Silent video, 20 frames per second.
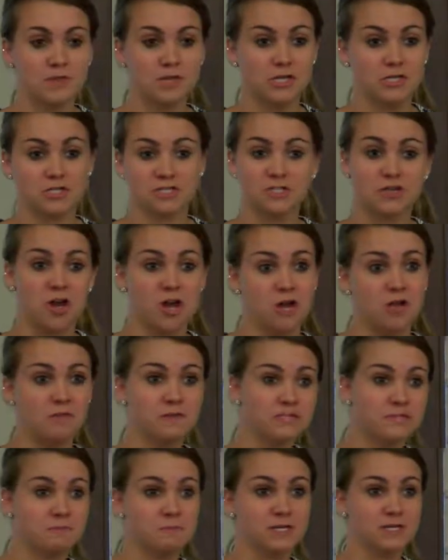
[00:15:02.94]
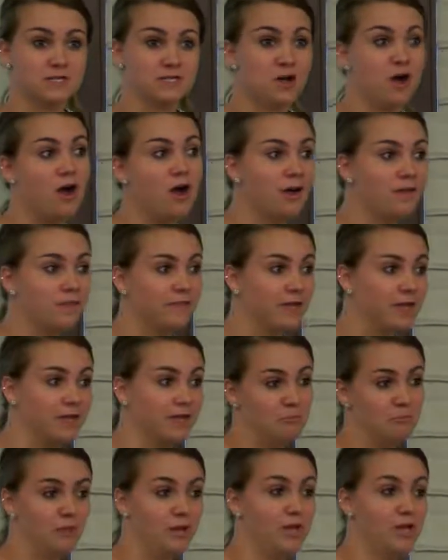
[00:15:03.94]
they just got out this big saw, and
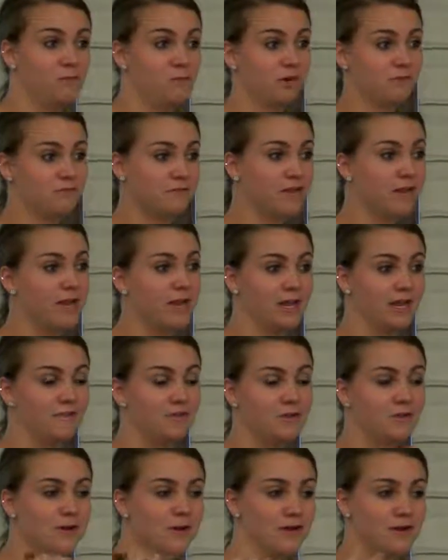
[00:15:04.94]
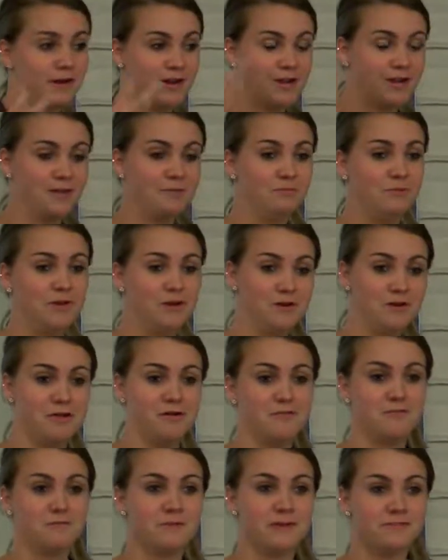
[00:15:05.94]
like blood went flying everywhere, and I had blood all
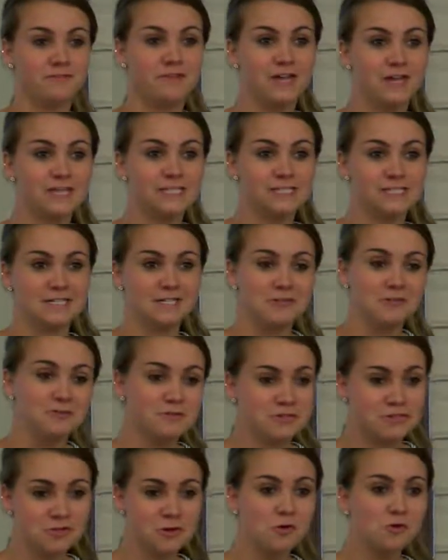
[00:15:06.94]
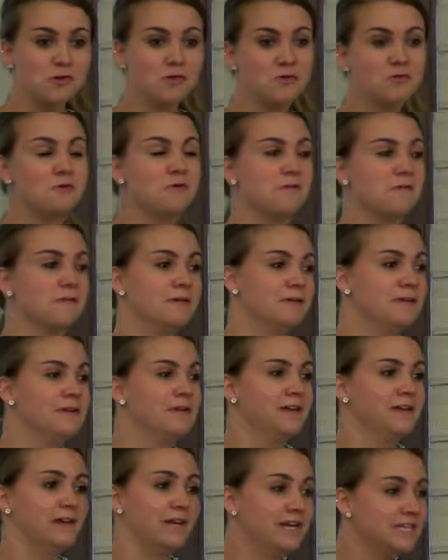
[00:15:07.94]
over my face, and it was totally cool.
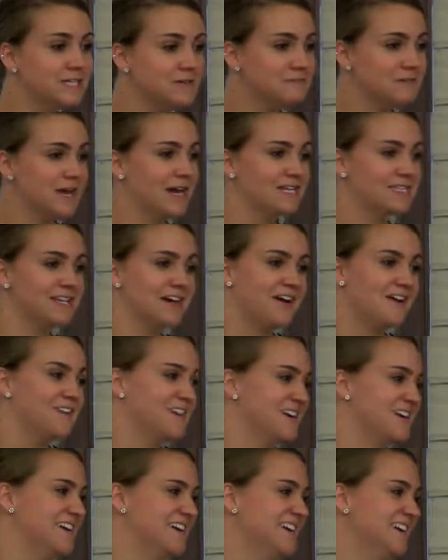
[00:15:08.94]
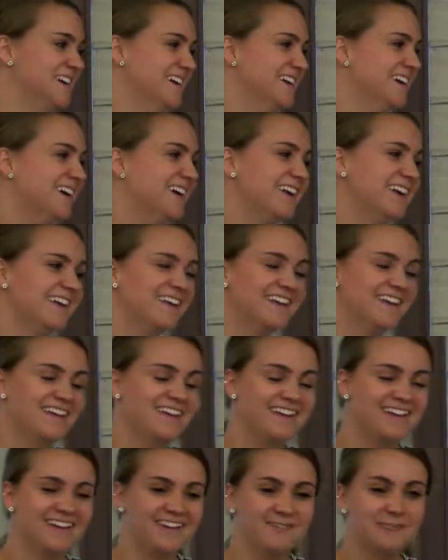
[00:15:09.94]
And I didn't pass out,
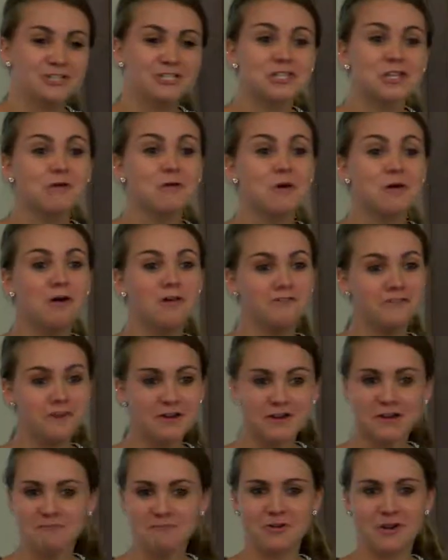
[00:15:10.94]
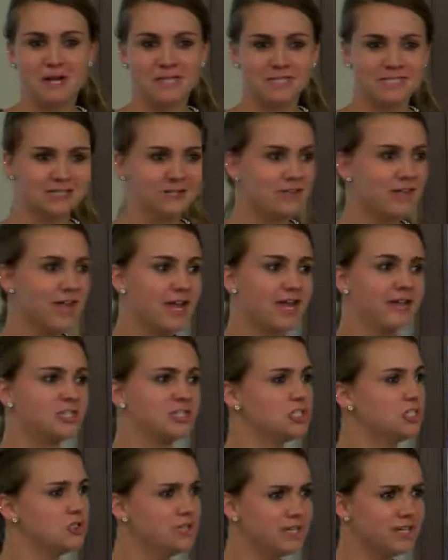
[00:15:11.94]
which they were all very impressed. They're like,
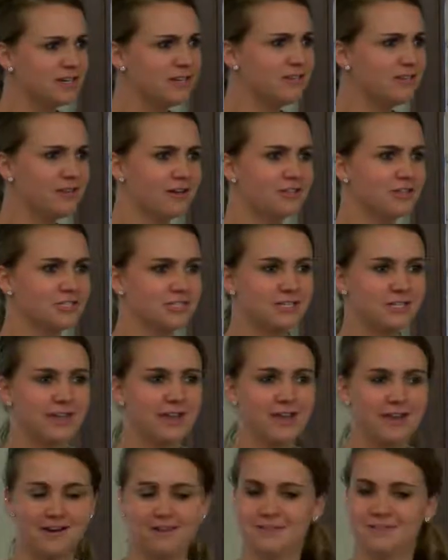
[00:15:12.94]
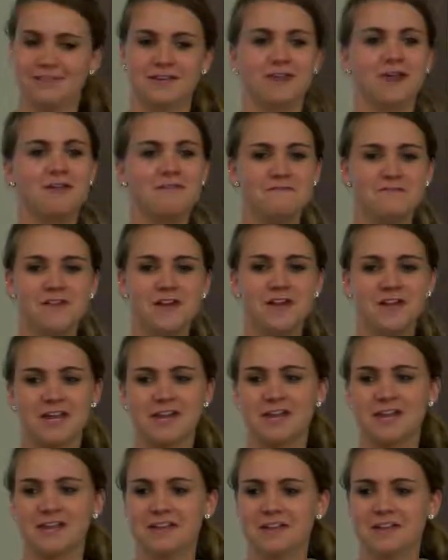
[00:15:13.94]
"Did you eat a good lunch today?" And I was like, "I'm fine."